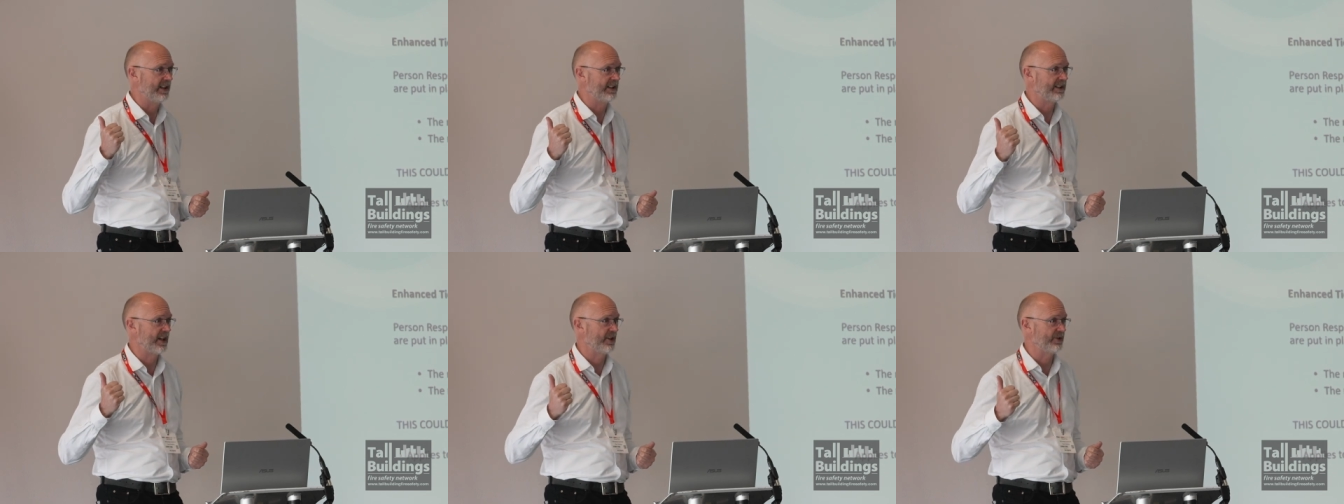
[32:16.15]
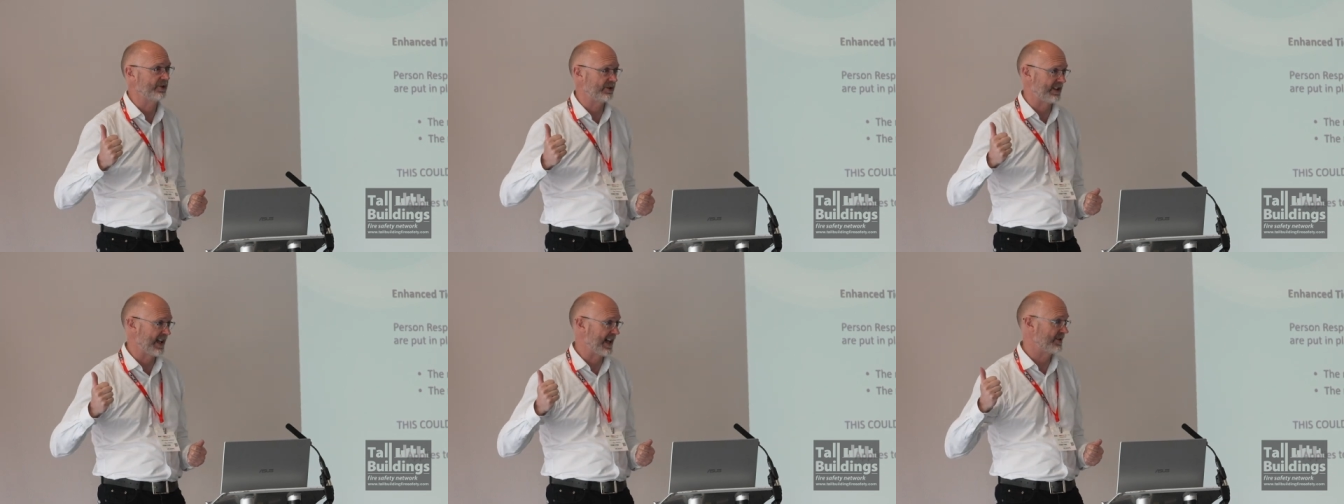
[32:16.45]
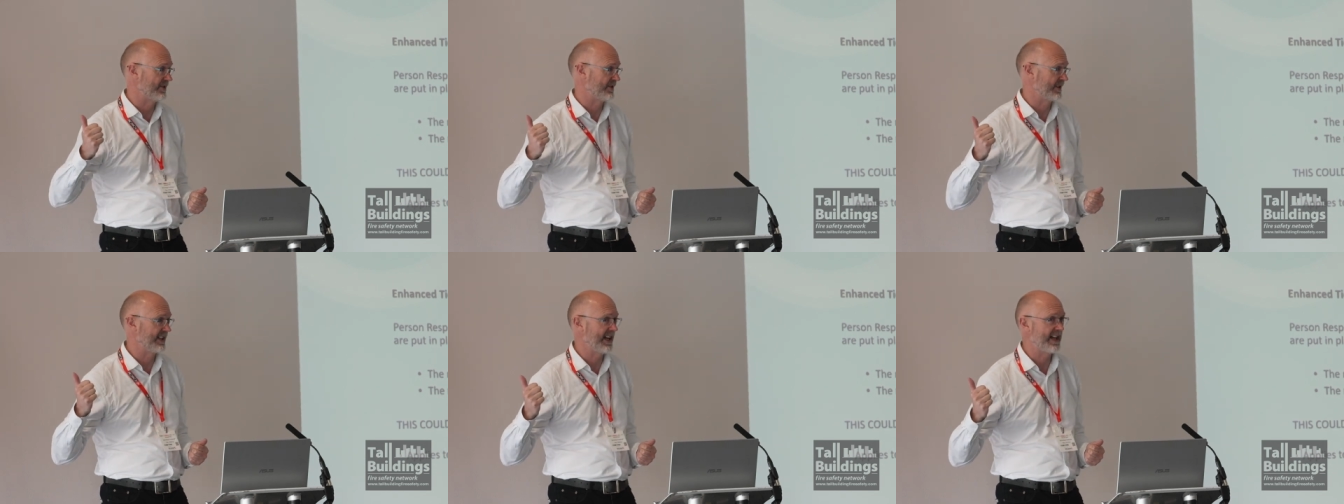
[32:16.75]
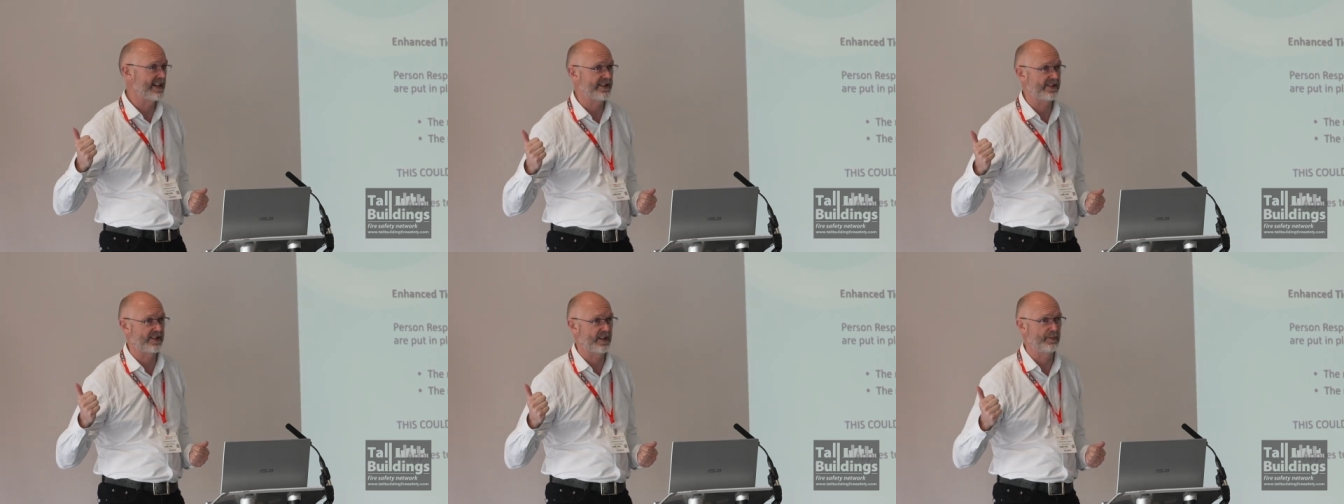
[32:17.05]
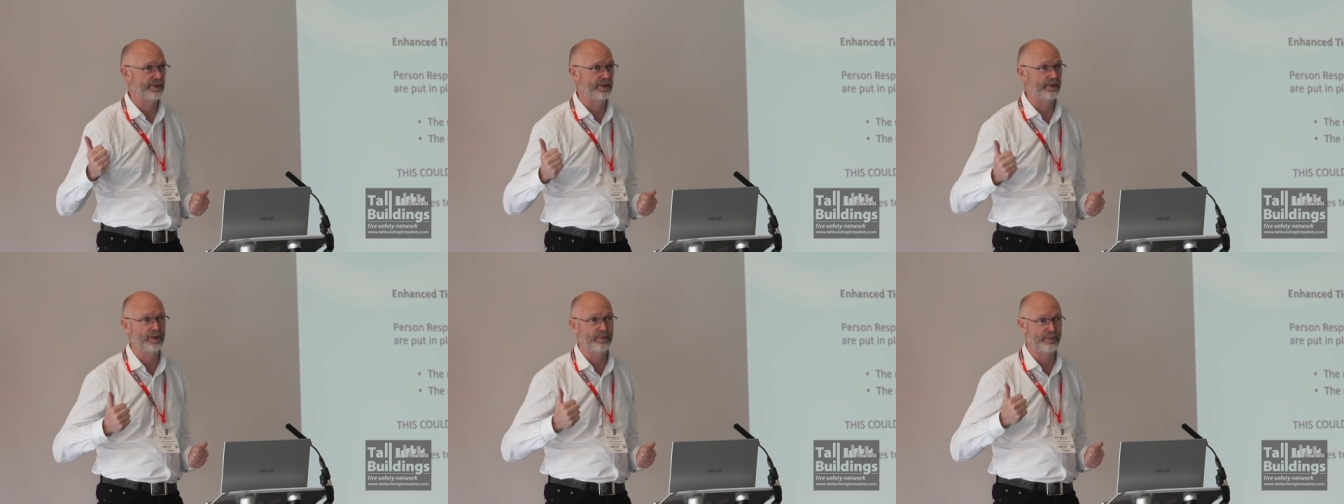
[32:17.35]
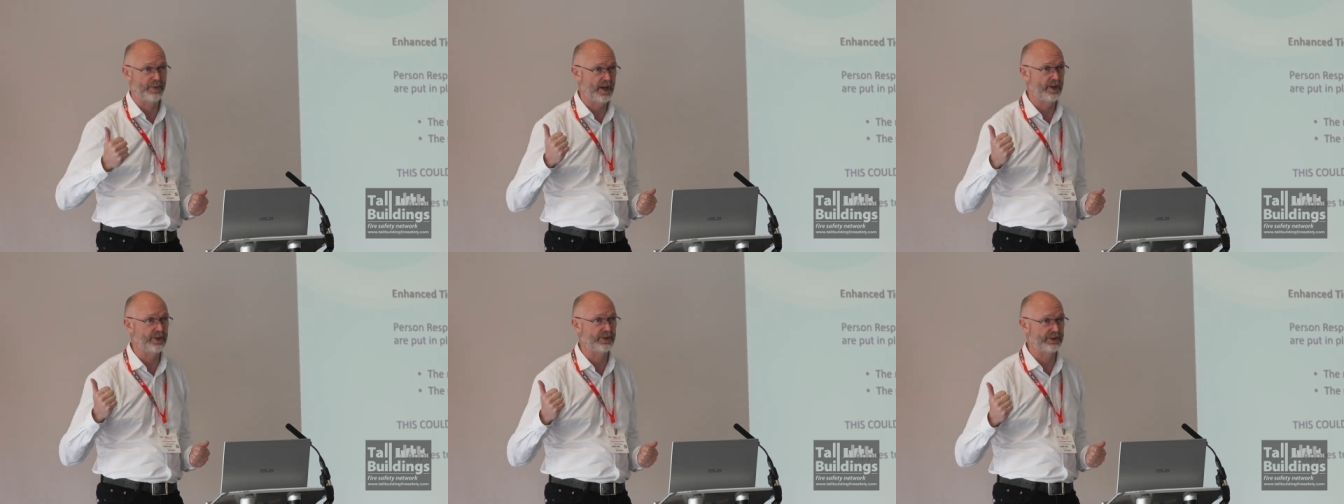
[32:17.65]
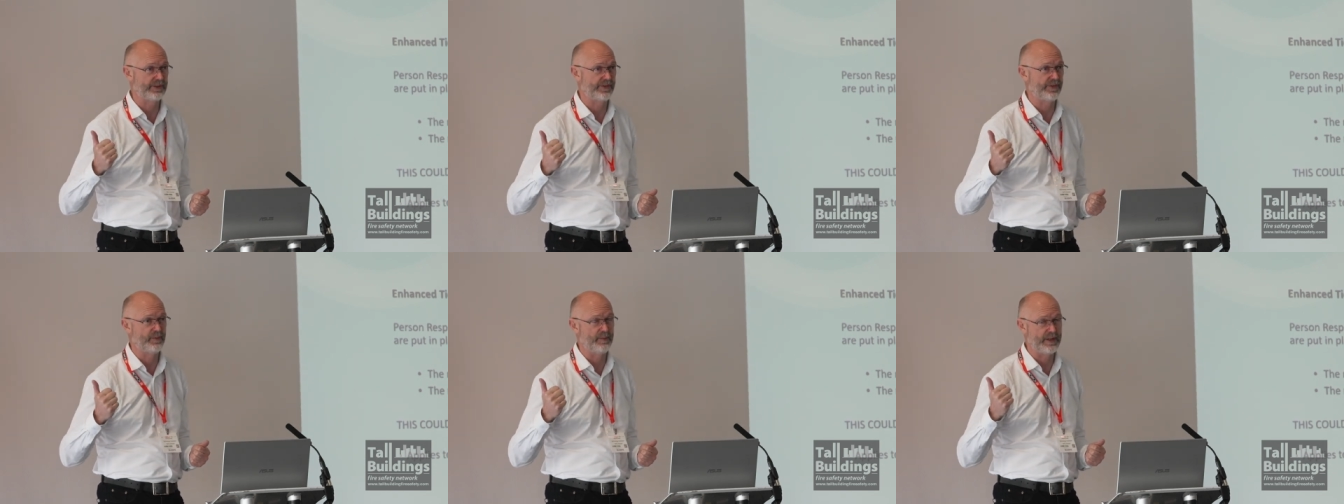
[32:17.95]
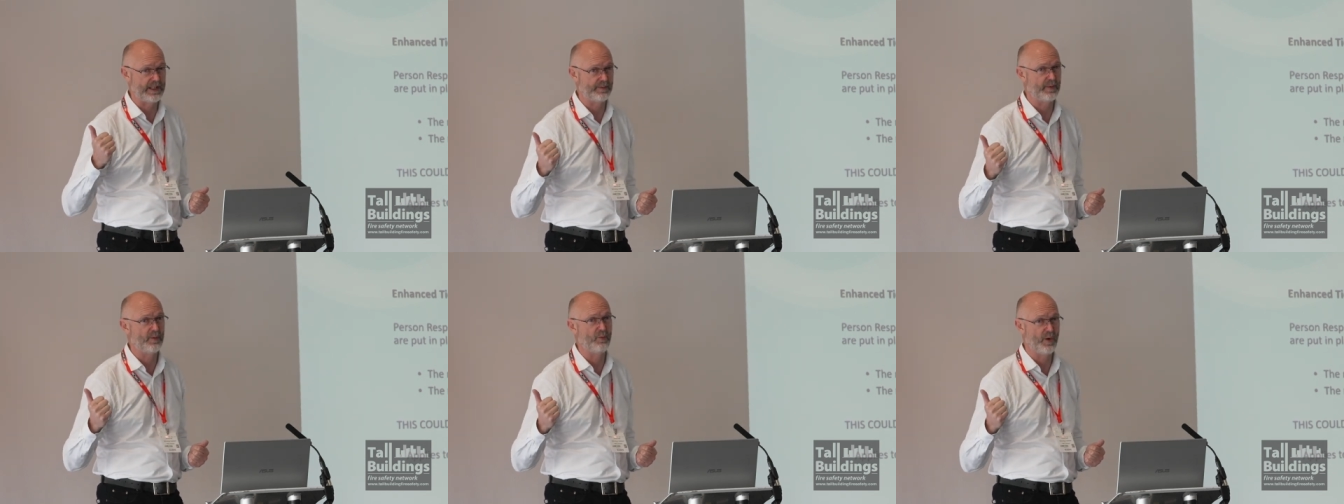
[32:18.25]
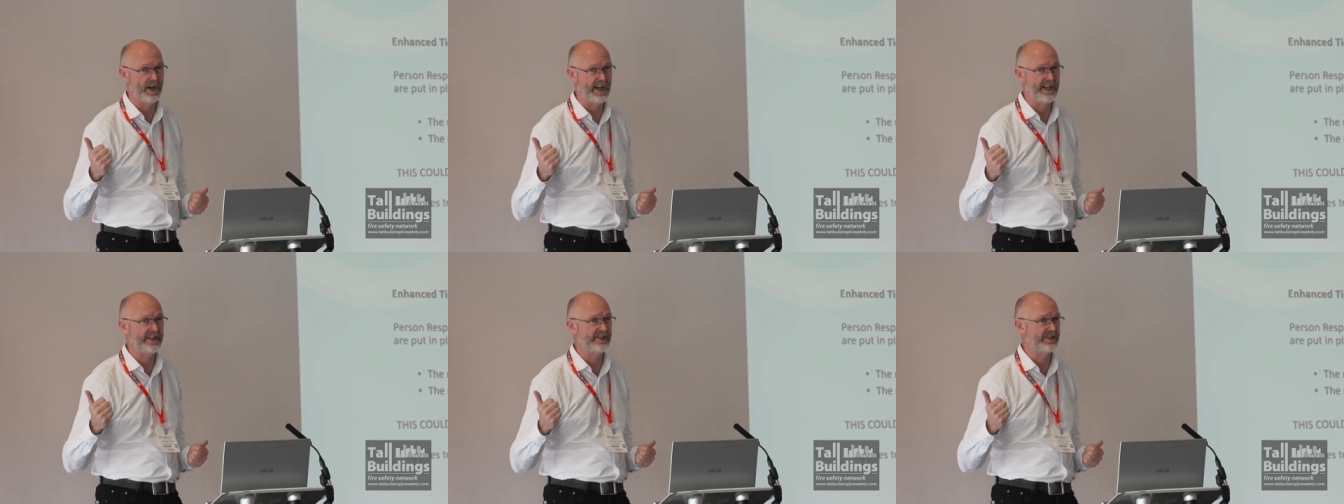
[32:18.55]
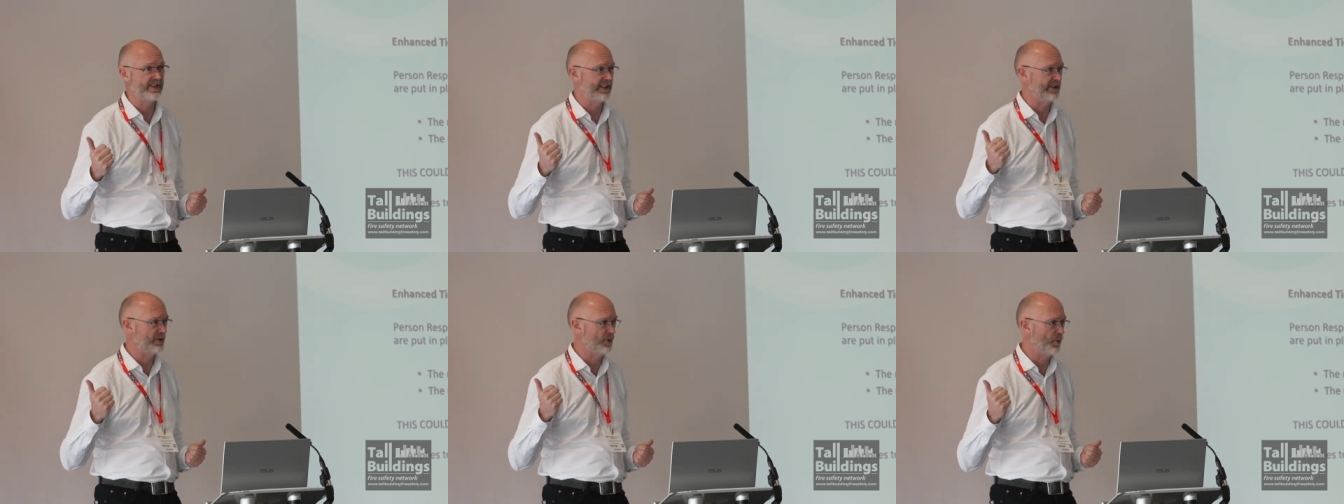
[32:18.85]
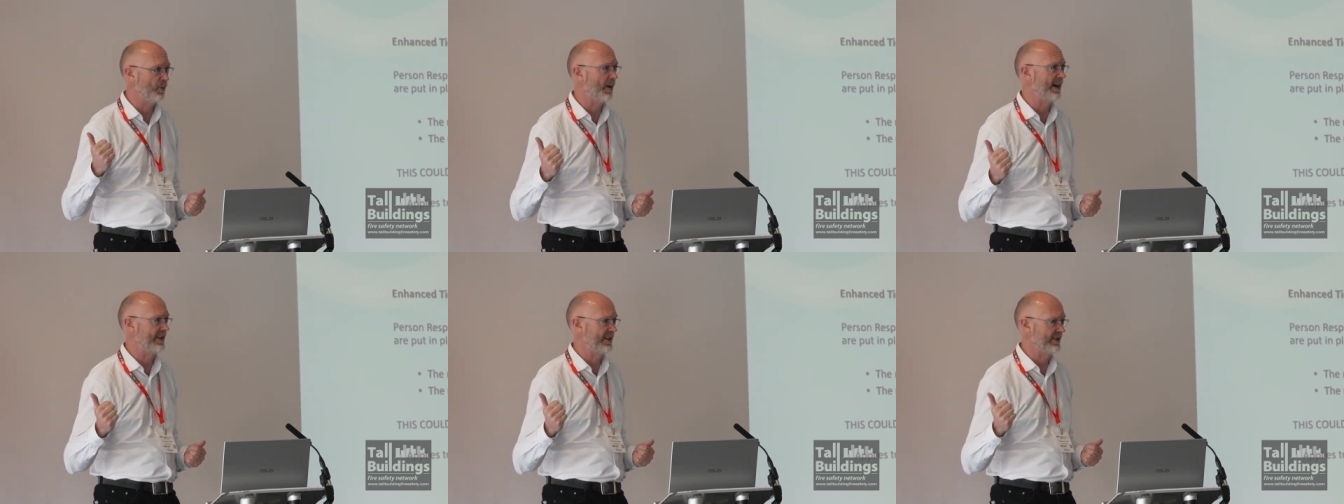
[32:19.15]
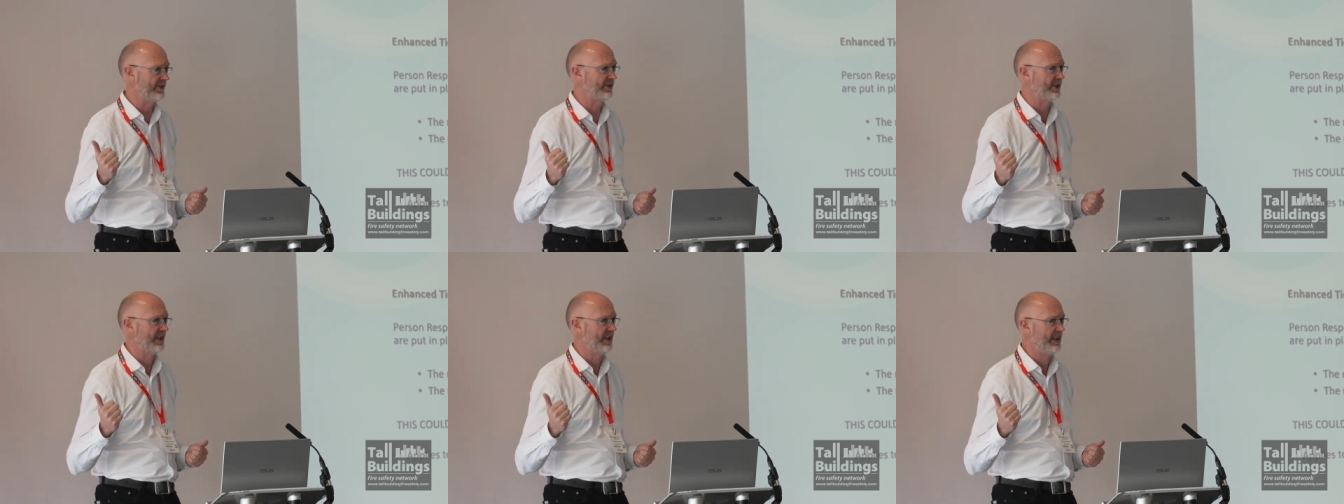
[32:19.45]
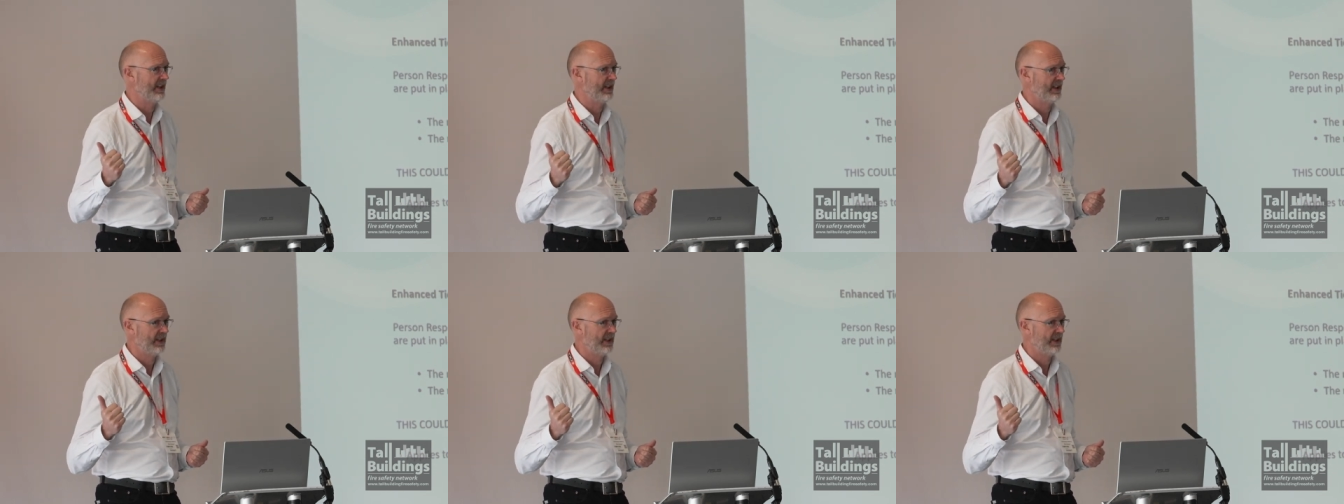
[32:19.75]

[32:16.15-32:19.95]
and go and stand on a gate somewhere or a post for minimum wage in all weathers.